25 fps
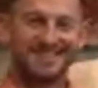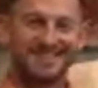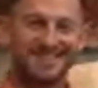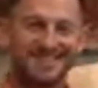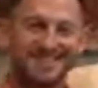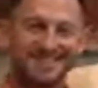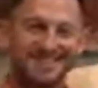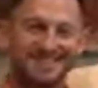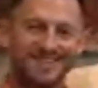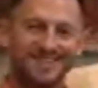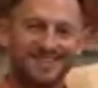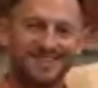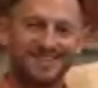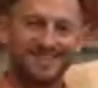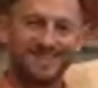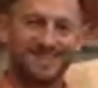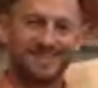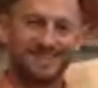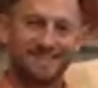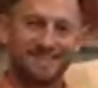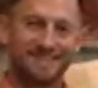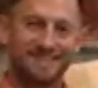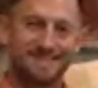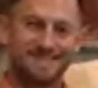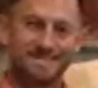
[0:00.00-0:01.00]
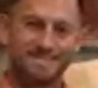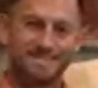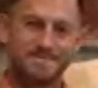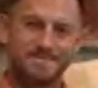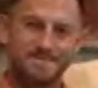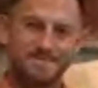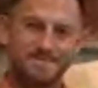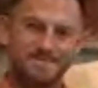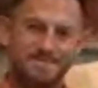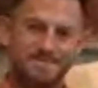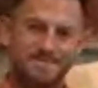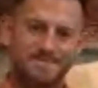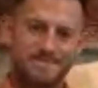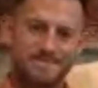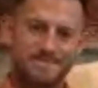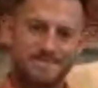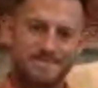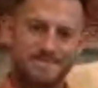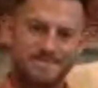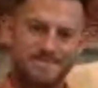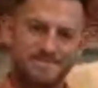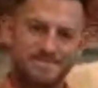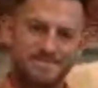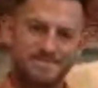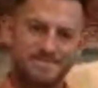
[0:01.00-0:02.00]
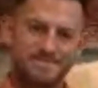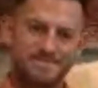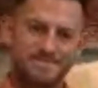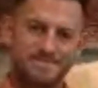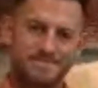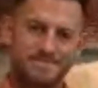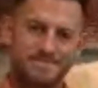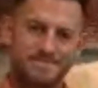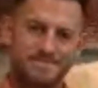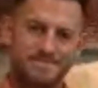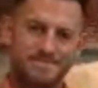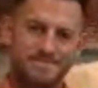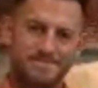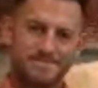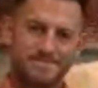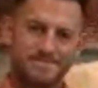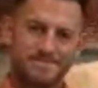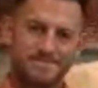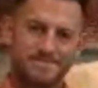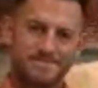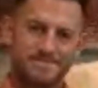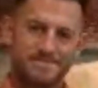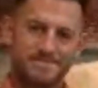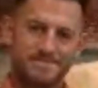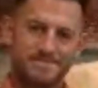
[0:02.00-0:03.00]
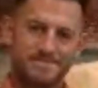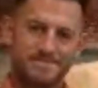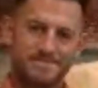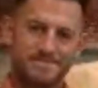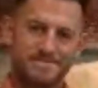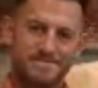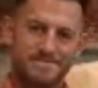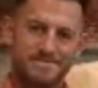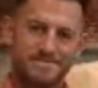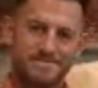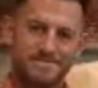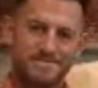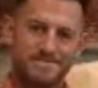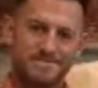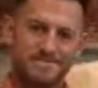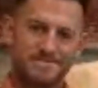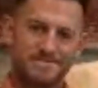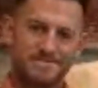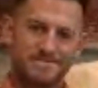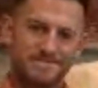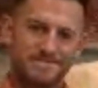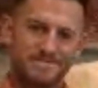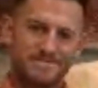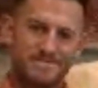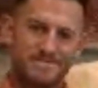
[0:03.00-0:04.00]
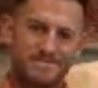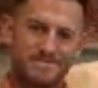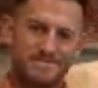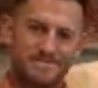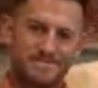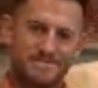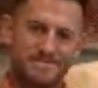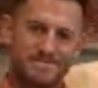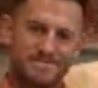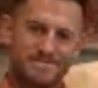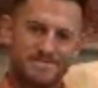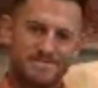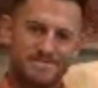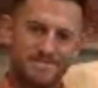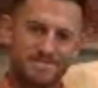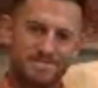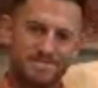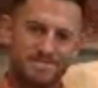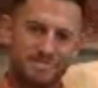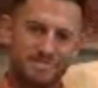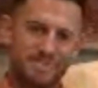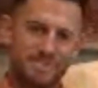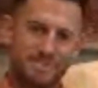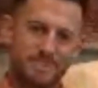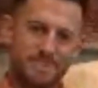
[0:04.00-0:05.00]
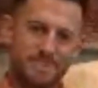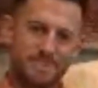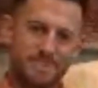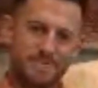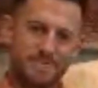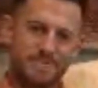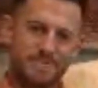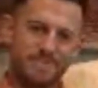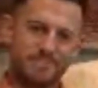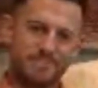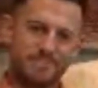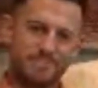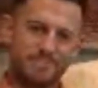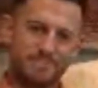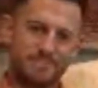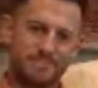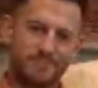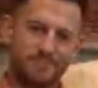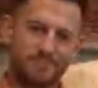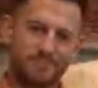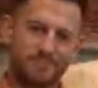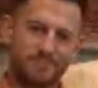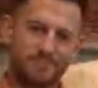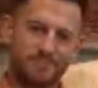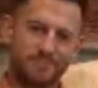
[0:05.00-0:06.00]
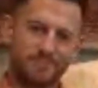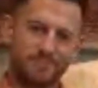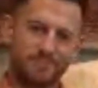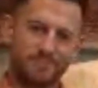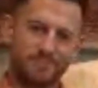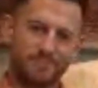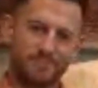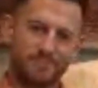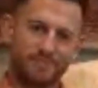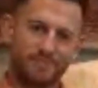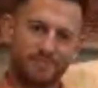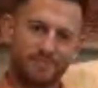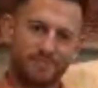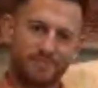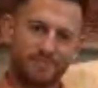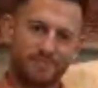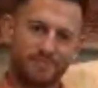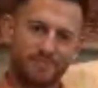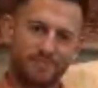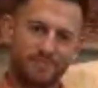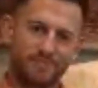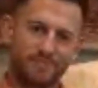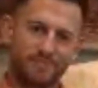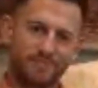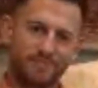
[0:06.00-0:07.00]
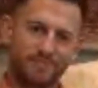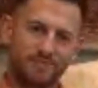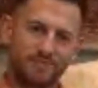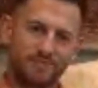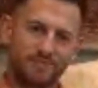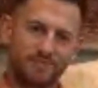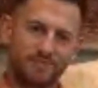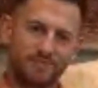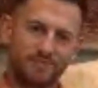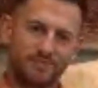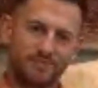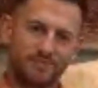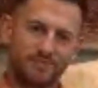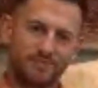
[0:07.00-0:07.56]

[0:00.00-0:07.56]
(not speaking)